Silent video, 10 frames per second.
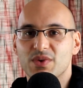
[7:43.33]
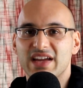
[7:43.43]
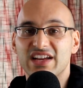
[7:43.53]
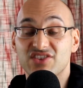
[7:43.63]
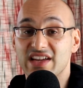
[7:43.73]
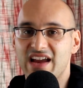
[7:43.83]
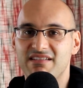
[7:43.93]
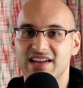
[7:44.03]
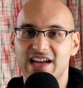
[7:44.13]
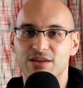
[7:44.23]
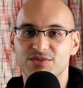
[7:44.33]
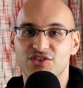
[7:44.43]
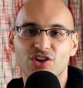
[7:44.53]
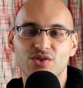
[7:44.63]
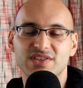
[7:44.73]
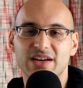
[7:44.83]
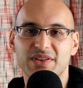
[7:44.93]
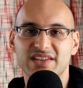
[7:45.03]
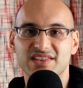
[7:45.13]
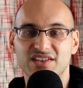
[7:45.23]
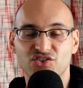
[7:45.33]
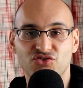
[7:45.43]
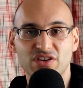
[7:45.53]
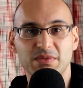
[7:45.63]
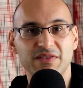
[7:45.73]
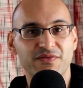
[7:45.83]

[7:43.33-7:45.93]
when actually Eric Helms shows how that's an extremely